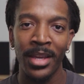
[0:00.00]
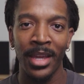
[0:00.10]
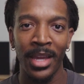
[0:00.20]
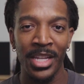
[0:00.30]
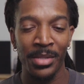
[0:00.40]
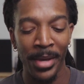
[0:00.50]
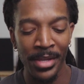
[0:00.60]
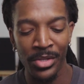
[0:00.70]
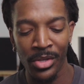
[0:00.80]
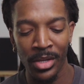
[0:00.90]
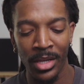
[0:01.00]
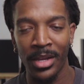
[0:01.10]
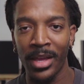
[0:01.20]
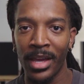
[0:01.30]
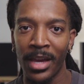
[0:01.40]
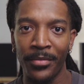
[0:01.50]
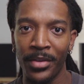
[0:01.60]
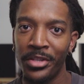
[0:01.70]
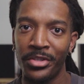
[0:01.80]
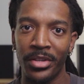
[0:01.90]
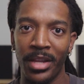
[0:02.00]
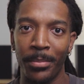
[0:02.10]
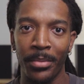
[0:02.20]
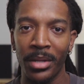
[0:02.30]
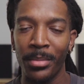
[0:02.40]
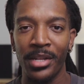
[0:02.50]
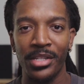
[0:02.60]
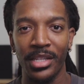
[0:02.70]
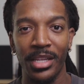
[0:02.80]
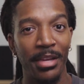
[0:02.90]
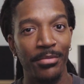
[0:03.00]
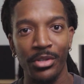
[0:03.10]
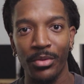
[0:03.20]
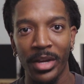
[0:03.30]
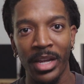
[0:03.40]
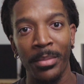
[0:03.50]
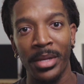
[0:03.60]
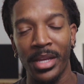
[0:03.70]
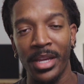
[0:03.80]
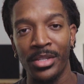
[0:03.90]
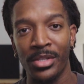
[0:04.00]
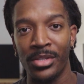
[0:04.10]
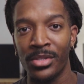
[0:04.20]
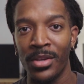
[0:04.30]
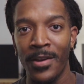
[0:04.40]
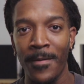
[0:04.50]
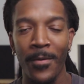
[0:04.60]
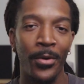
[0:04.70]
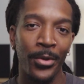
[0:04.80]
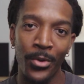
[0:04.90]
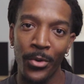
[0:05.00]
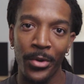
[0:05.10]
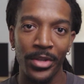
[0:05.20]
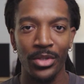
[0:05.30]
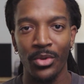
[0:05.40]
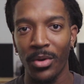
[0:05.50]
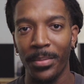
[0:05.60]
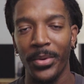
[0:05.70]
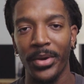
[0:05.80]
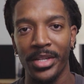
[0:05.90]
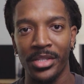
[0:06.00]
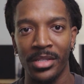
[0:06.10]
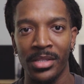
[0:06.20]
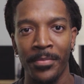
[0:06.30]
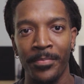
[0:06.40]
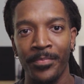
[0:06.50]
And it's basically an AI feature that pretty much gives you recommendations on chords or chord progressions